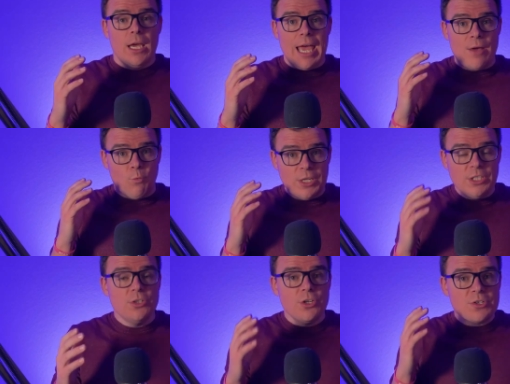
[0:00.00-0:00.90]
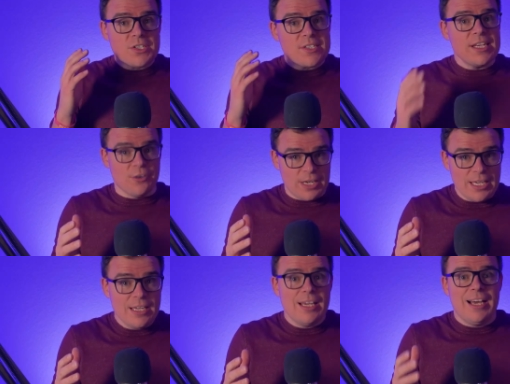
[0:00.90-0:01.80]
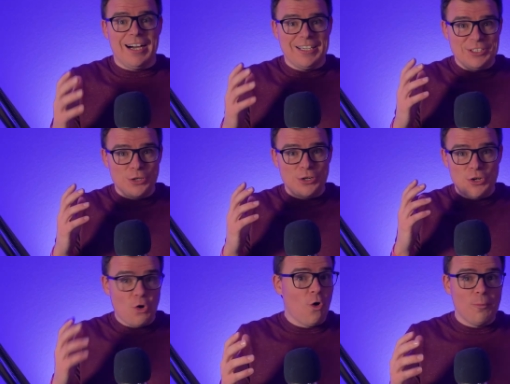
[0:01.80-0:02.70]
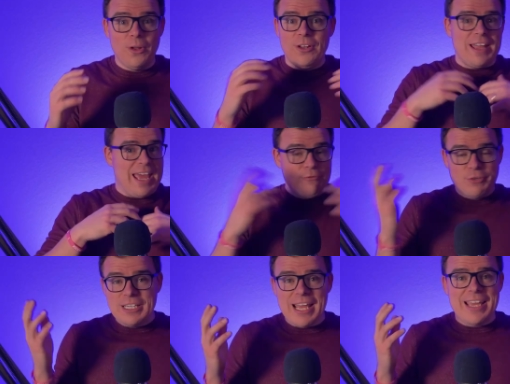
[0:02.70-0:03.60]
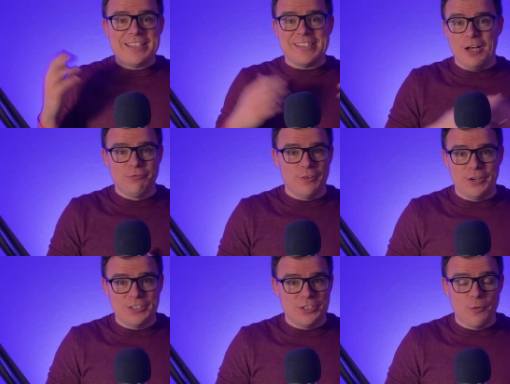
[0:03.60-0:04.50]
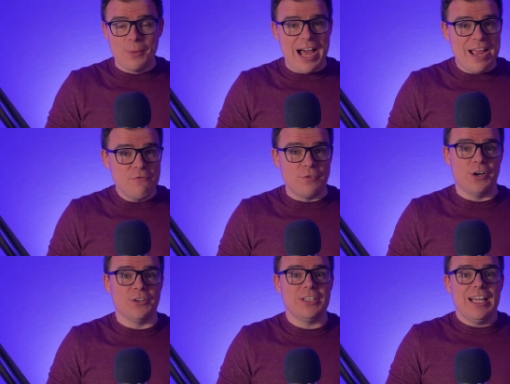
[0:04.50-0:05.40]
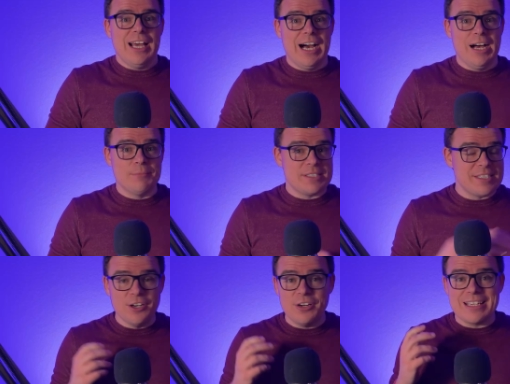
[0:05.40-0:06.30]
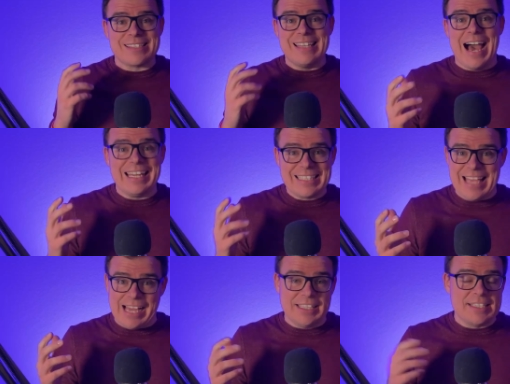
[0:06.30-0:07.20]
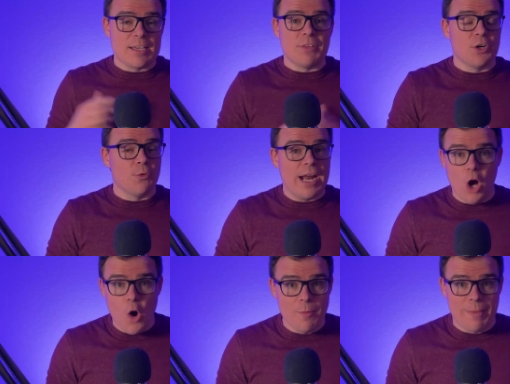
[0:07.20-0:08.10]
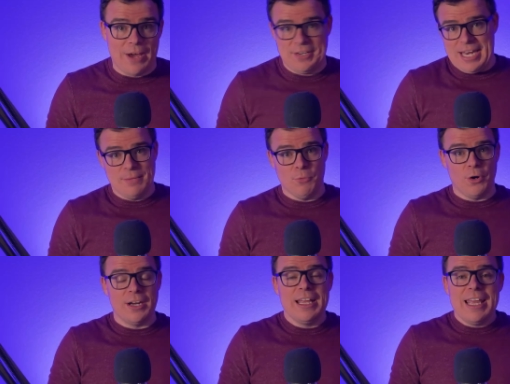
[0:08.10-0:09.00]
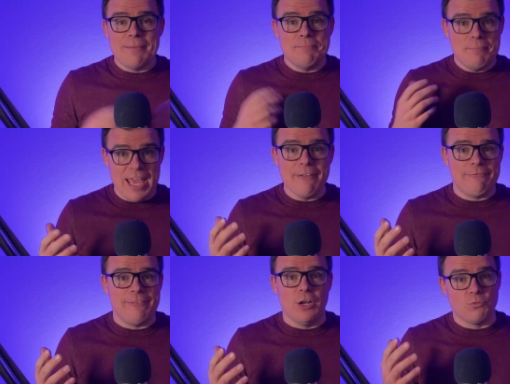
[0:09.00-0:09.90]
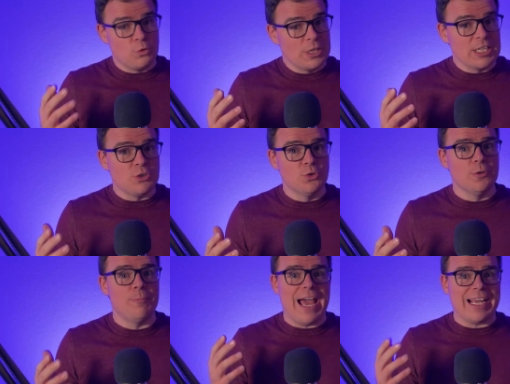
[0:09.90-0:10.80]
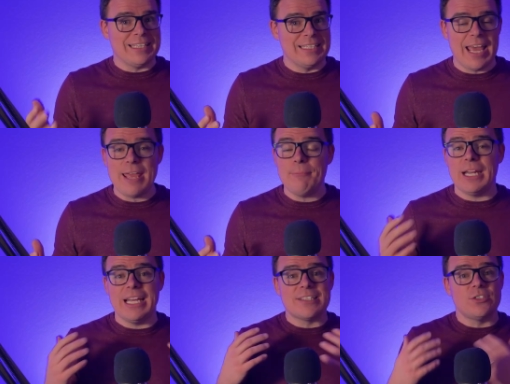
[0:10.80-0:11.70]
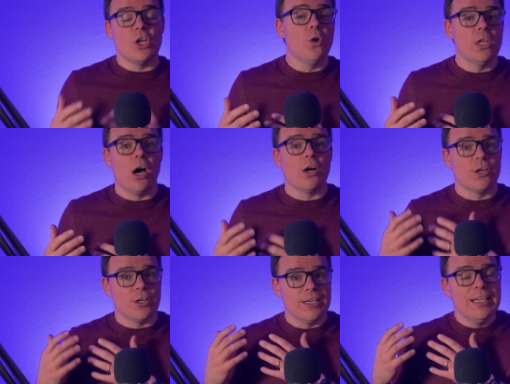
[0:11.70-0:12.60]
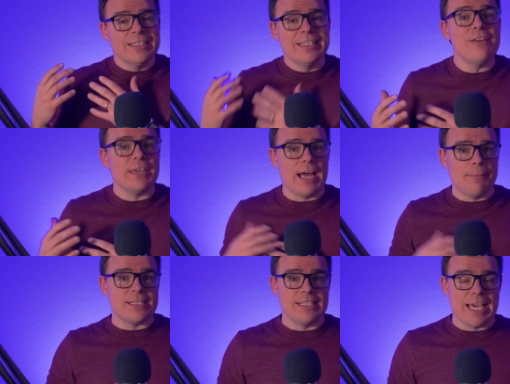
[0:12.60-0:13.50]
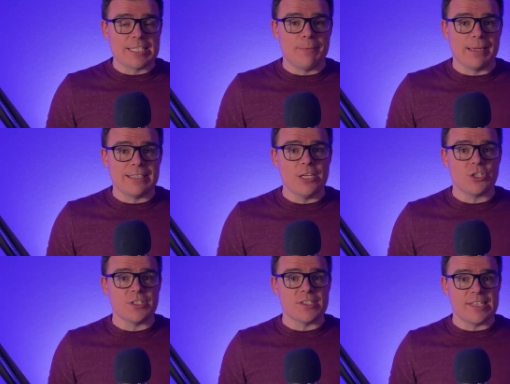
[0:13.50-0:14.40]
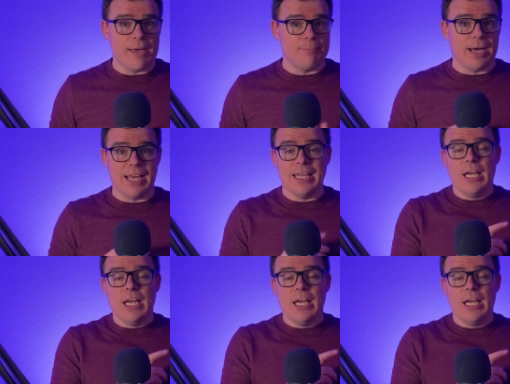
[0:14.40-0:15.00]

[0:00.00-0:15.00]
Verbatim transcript: And when you use Siri on your normal everyday cell phone, your normal iPhone, um, Siri is not exactly something to write home about anymore. It may have felt really cool back in the day, but it's no longer living up to the expectations set by